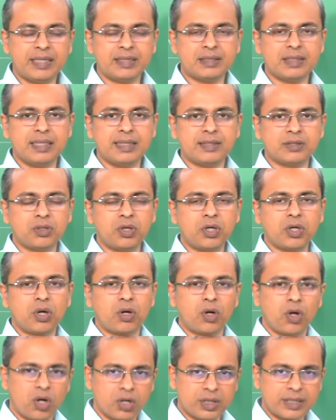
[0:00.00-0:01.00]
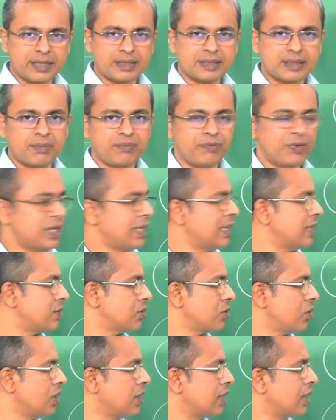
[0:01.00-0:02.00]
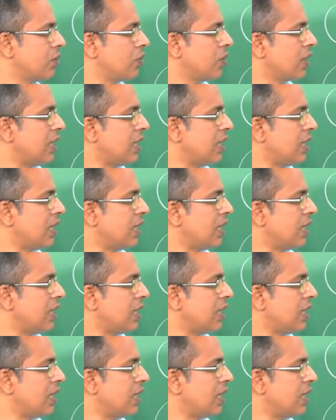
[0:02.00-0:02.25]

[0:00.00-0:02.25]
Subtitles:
it is not clogged in some way, it is not